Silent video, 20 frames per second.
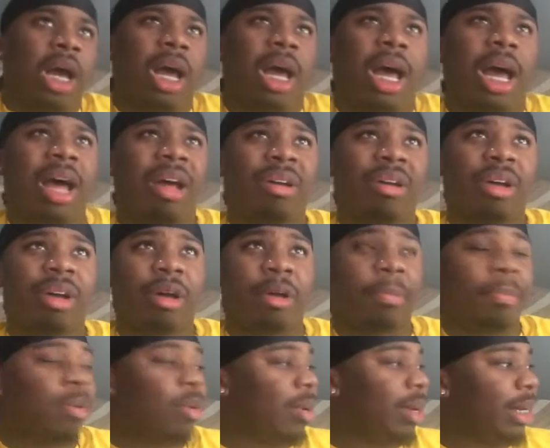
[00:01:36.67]

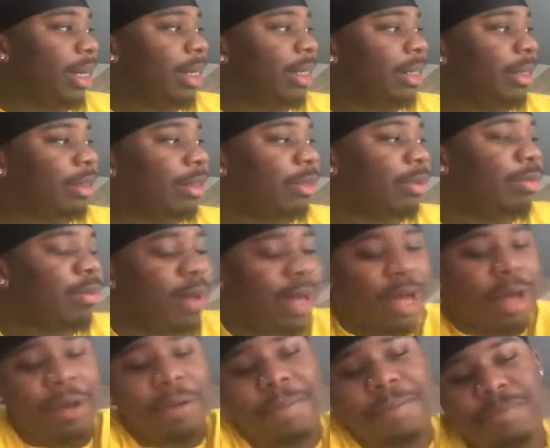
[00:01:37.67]
Oh boy,
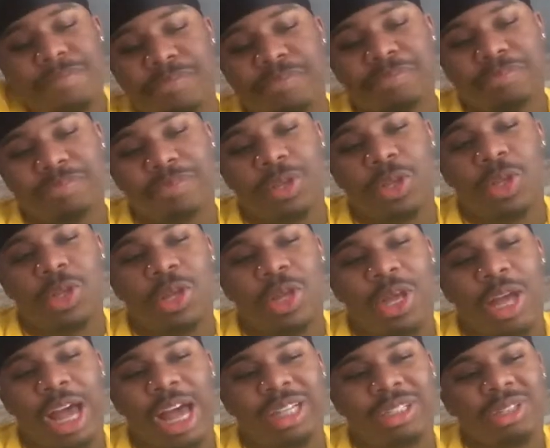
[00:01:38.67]
well,
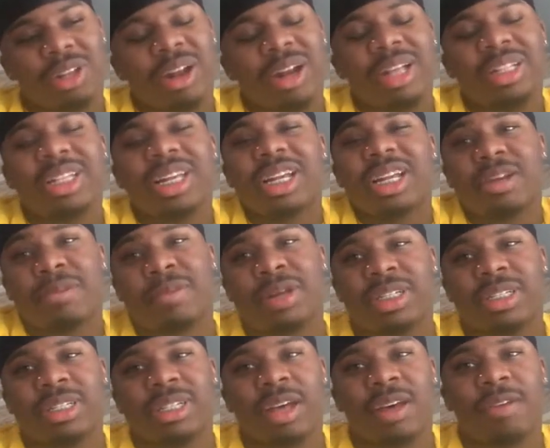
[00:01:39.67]
I started thinking to
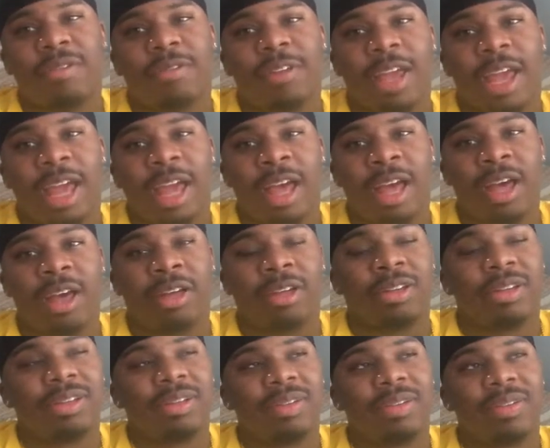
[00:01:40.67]
myself,
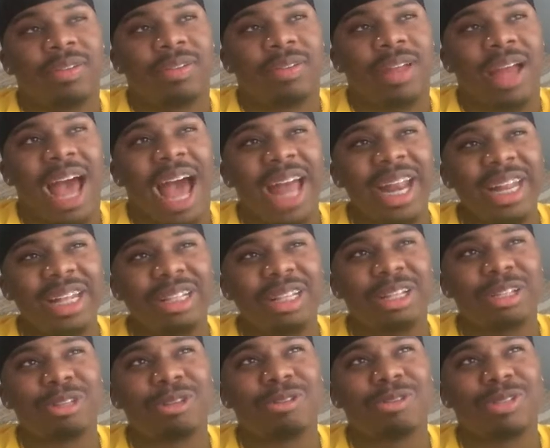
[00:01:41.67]
I need
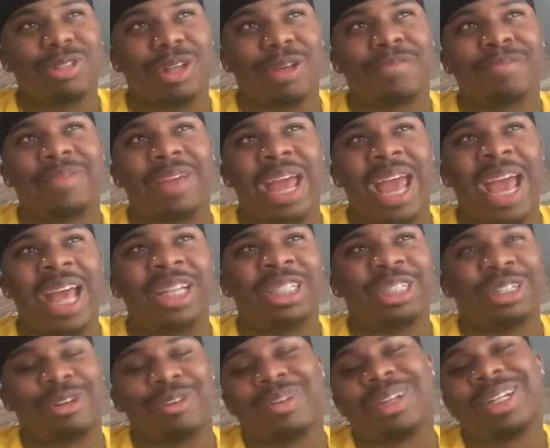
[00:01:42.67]
to do something
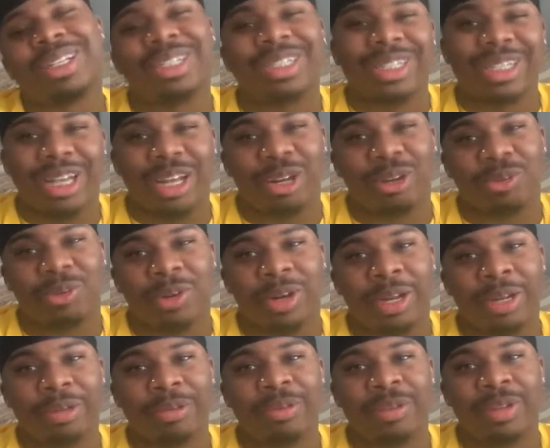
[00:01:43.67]
edgy on this channel,
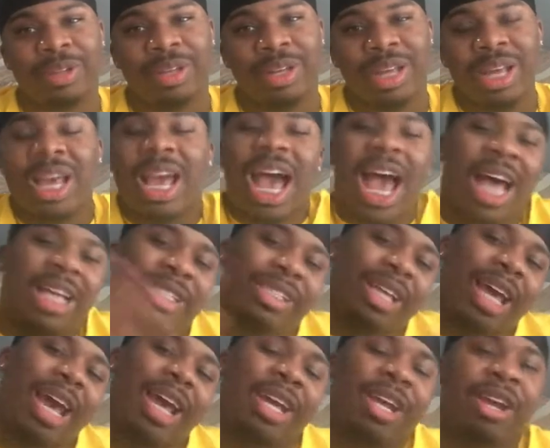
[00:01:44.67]
right? I
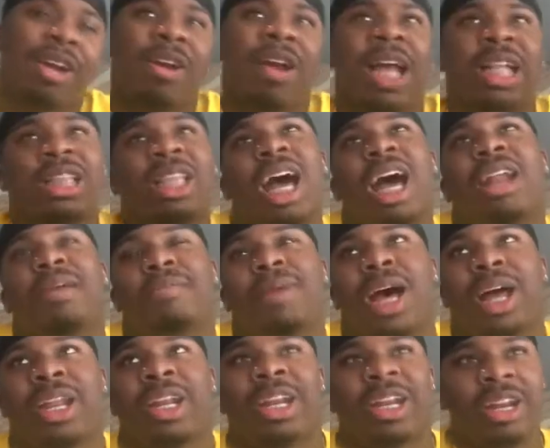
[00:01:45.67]
sat here, I thought
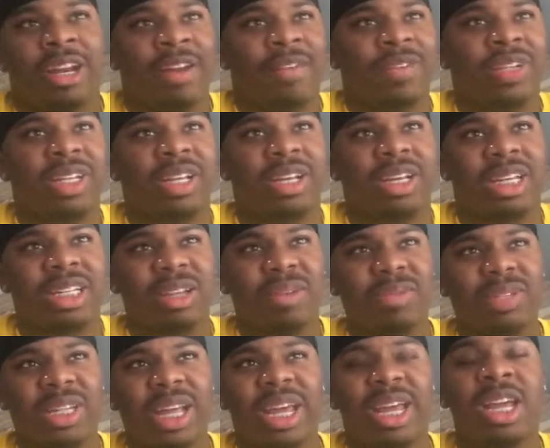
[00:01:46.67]
about it and everything, because I
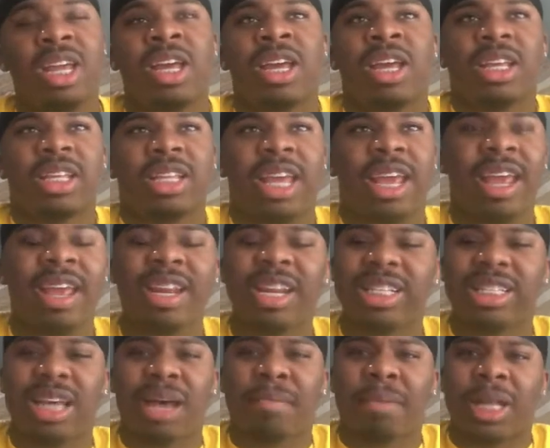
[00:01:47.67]
was like,
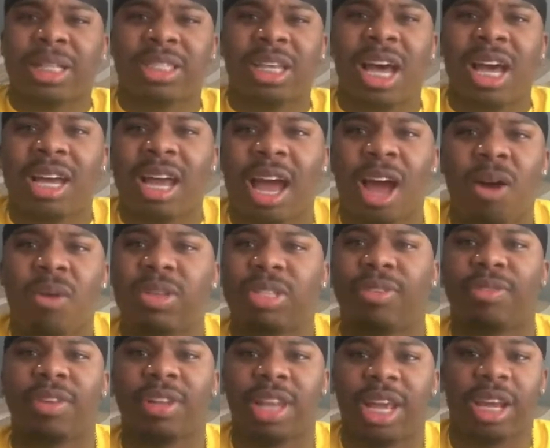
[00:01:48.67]
anytime I talk, I
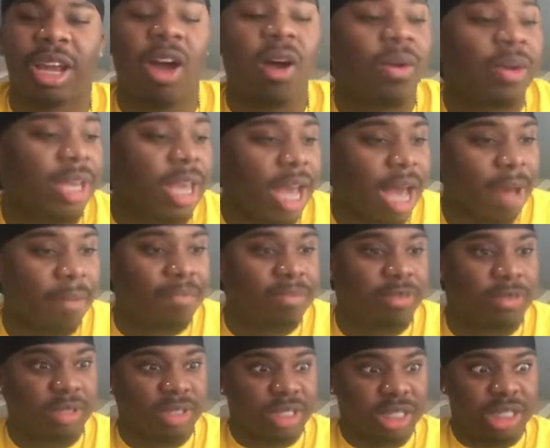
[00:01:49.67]
always feel like, oh yeah,
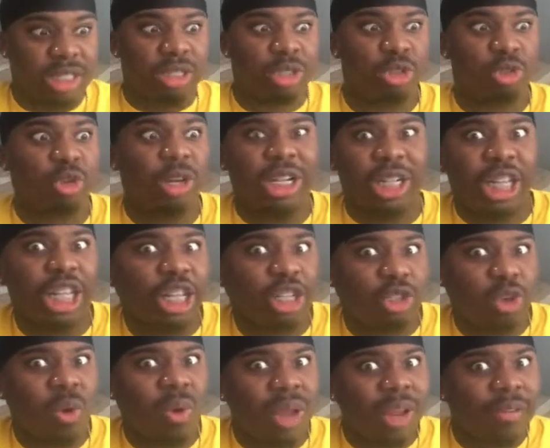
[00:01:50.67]
I'm strictly
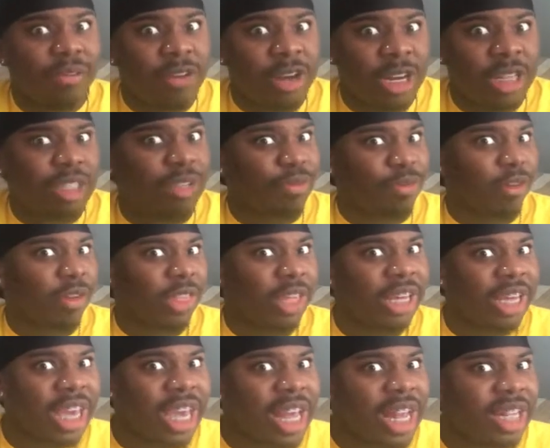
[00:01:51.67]
doing this for the
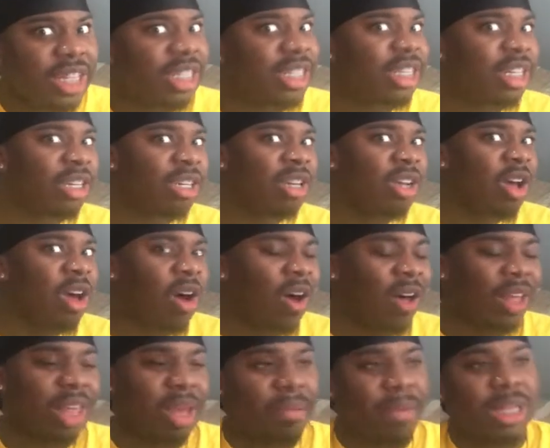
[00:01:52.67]
kids and
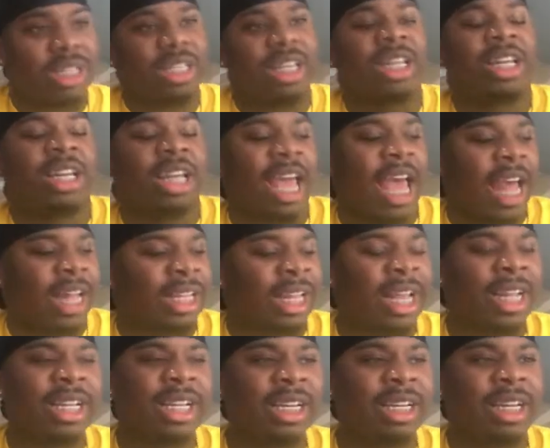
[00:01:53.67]
all that mess. And at the
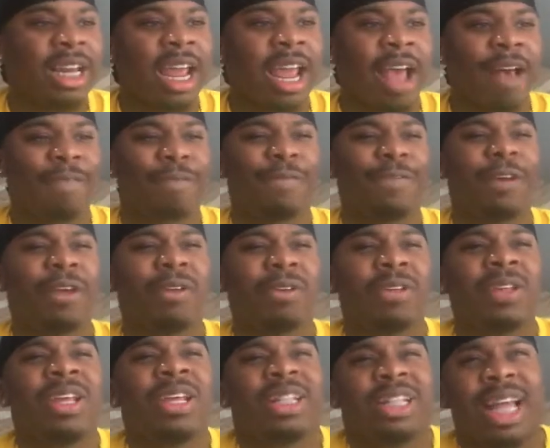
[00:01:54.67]
end of the day, I
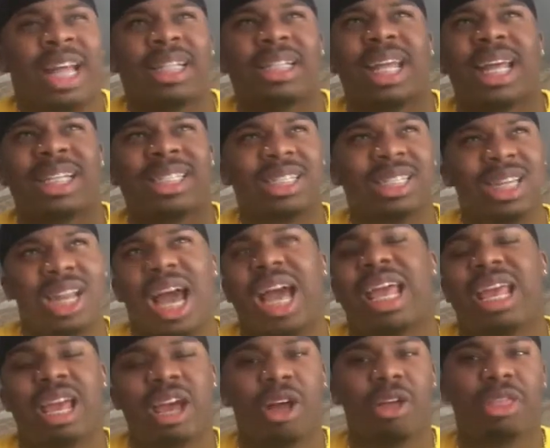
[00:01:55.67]
felt that that's
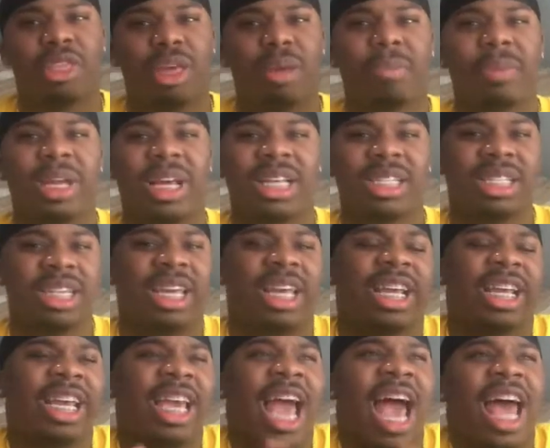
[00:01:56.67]
not healthy, because
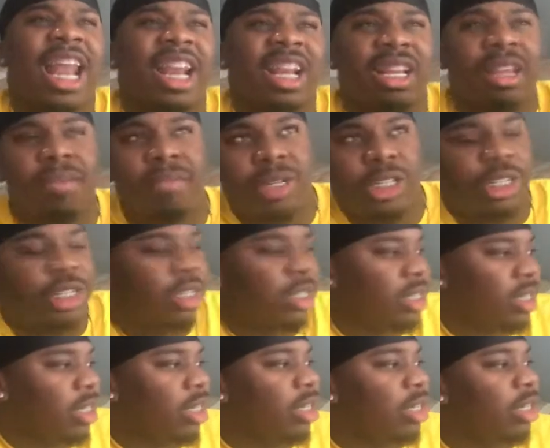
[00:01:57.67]
it kind of limits
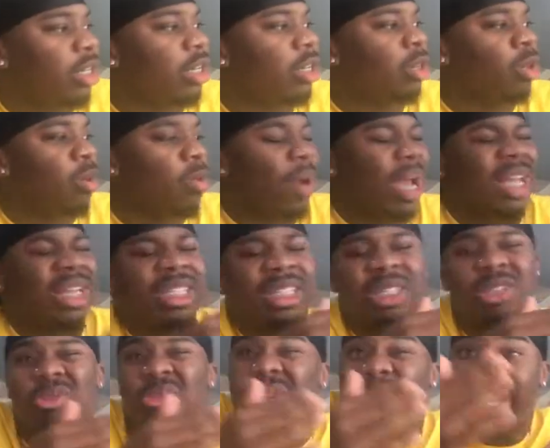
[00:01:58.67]
the ways
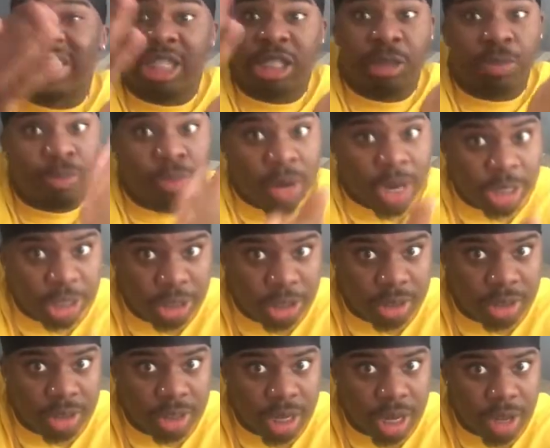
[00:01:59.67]
to express
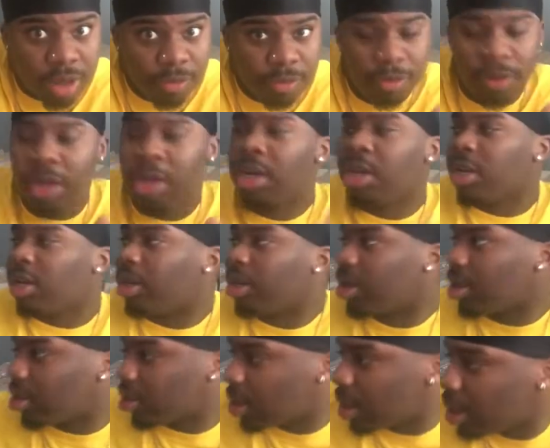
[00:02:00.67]
yourself. You
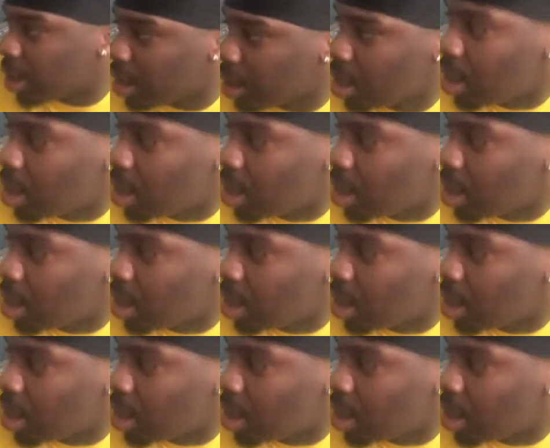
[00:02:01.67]
know what I'm saying?